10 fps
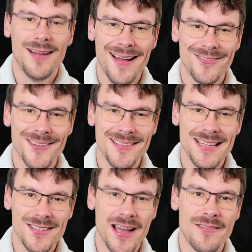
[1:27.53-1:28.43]
After
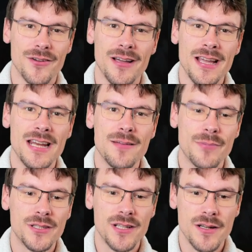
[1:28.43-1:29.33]
that you have your healing
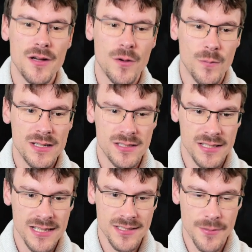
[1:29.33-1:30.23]
potion, which
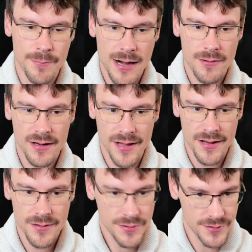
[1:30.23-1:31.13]
is a barrier
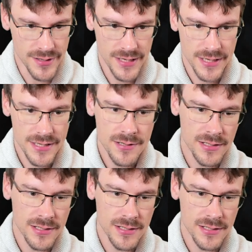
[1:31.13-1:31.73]
and not a healing.